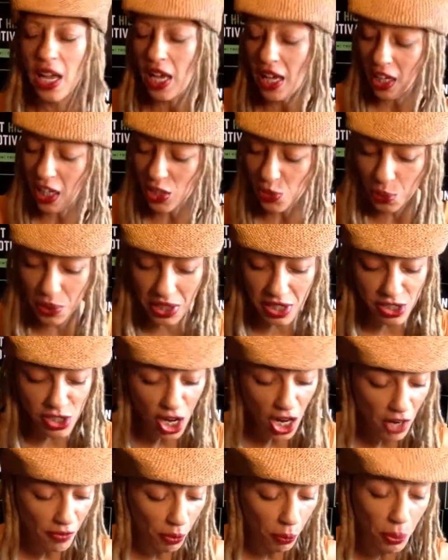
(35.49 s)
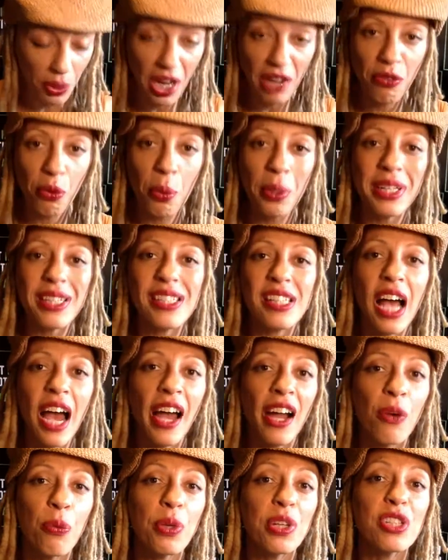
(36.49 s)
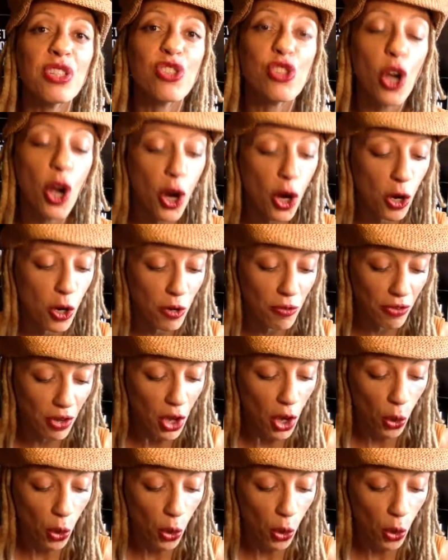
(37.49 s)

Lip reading: Because we deserve it. Whatever we desire, we deserve.